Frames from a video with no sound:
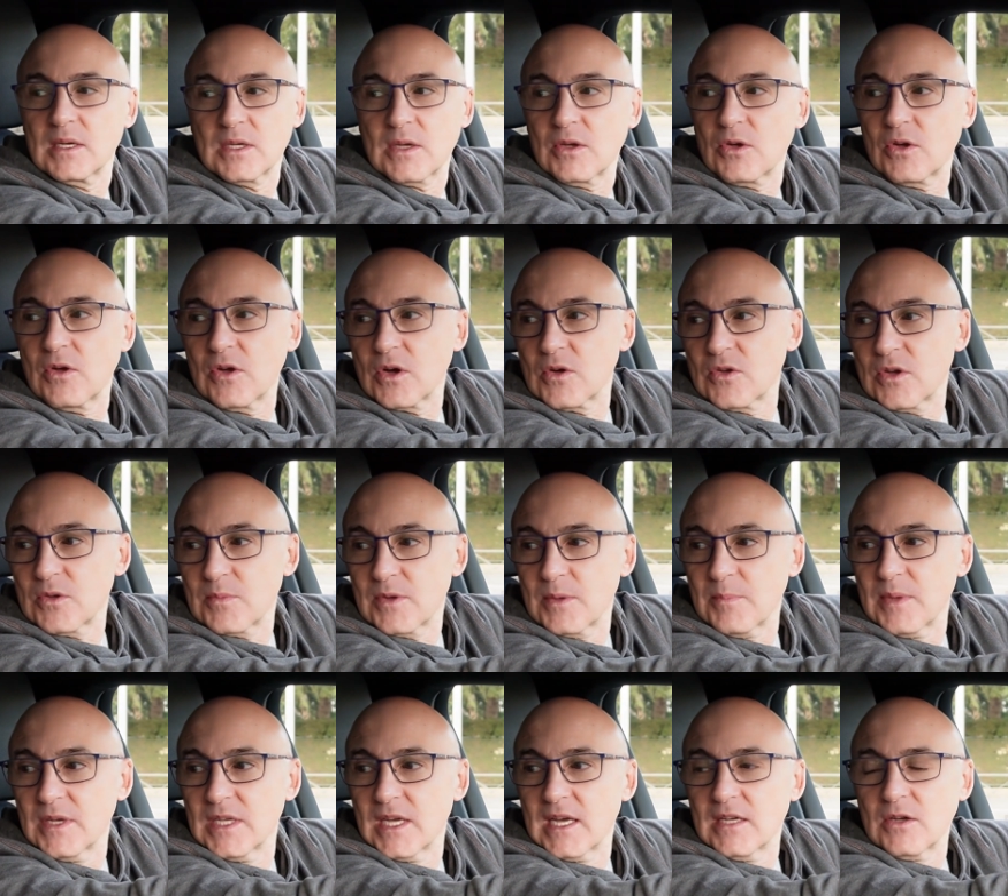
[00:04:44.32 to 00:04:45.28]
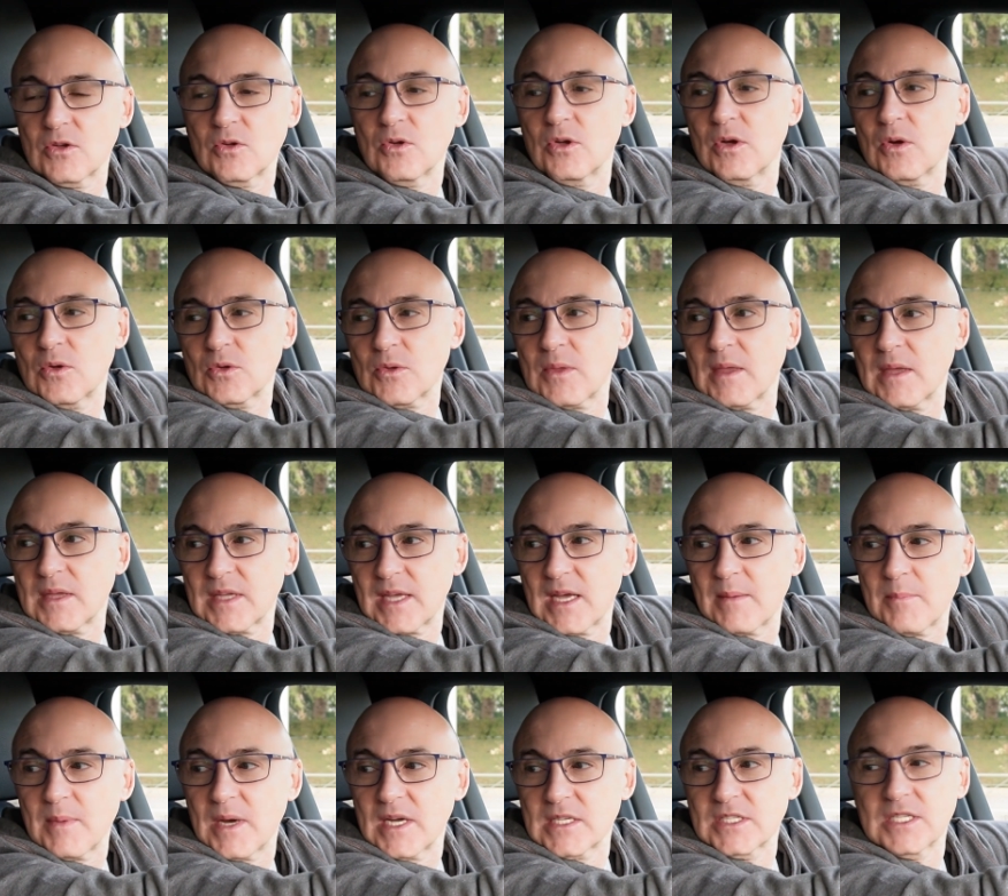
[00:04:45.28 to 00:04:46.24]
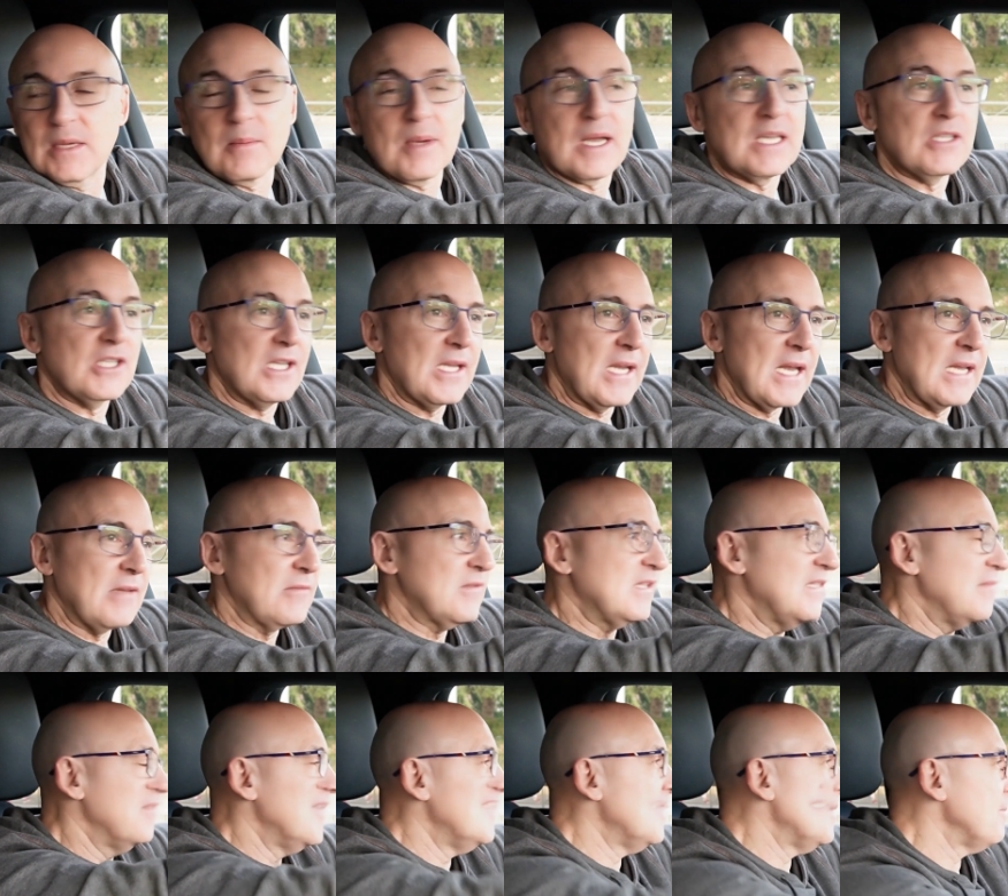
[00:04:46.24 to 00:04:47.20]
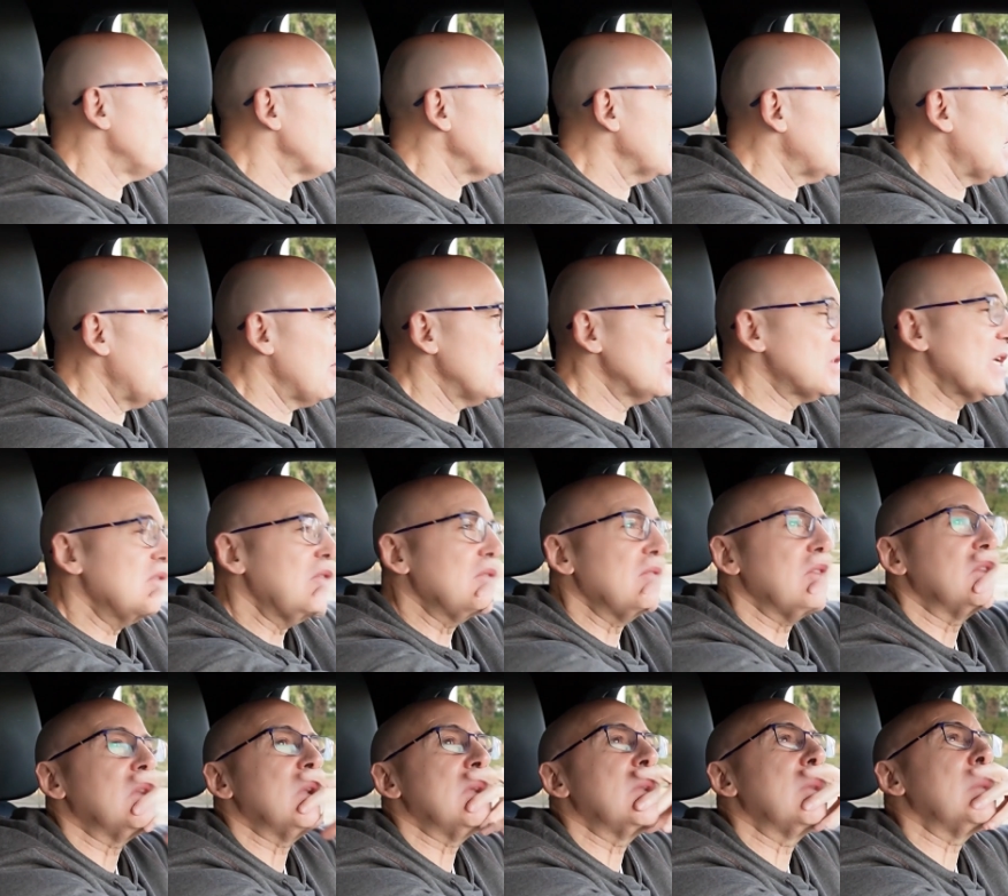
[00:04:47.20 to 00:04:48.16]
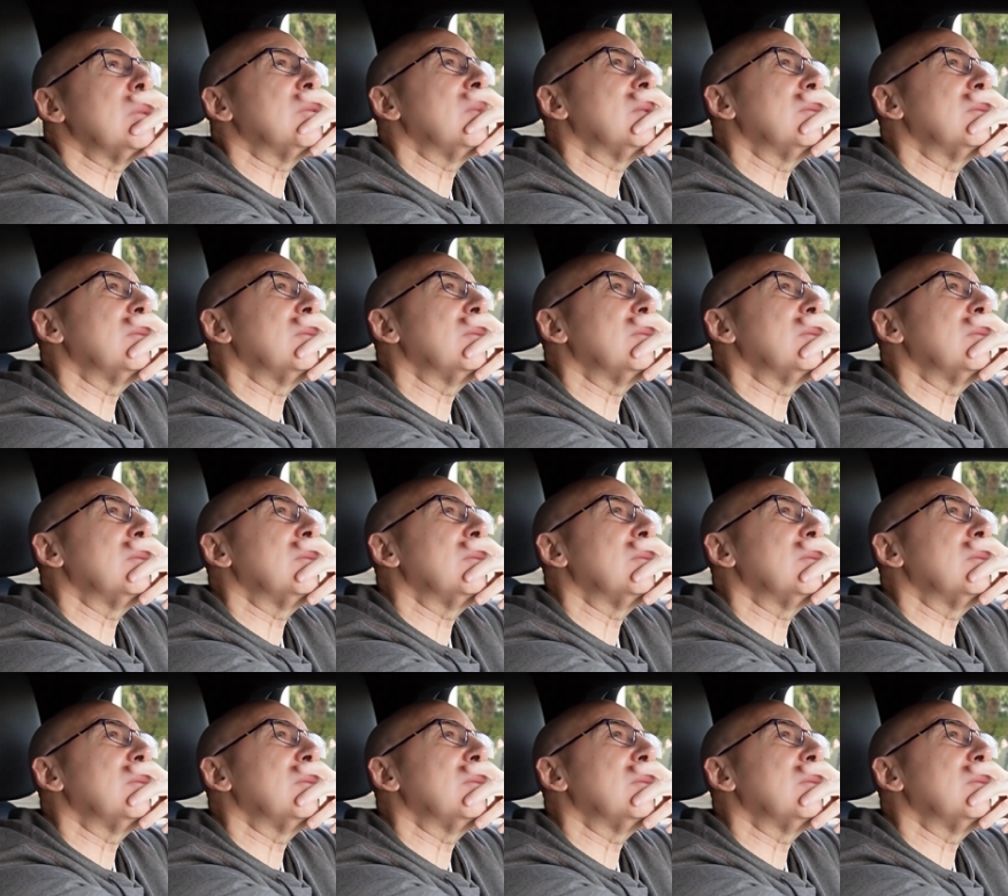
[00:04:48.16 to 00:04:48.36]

You don't remember that, do you? A Barça match in Las Palmas at the Atleti's field.